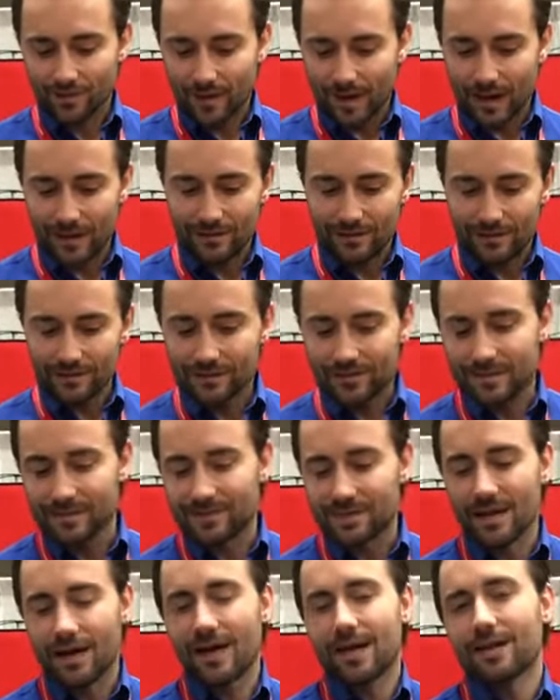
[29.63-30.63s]
we had this
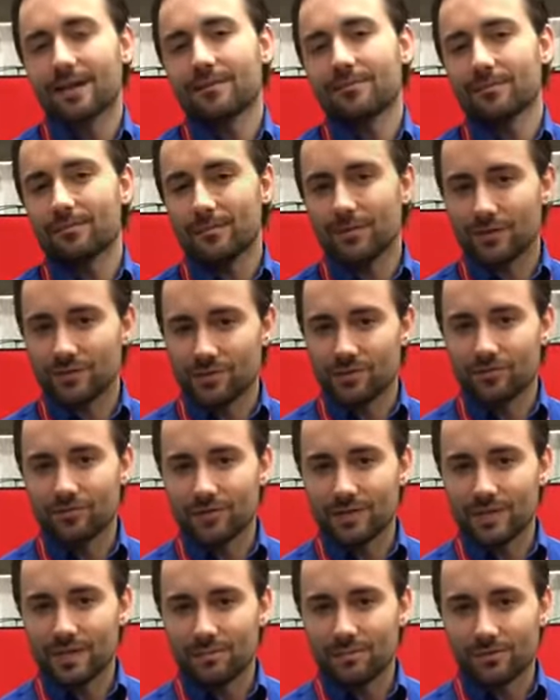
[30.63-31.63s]
design, it was
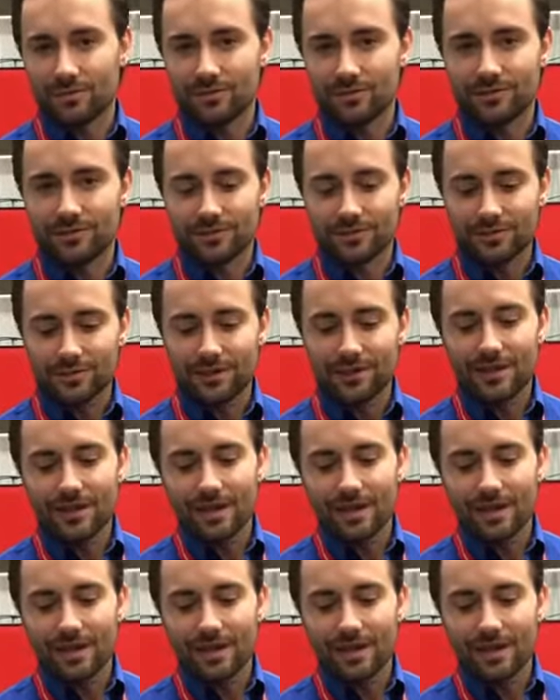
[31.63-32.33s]
3D printed,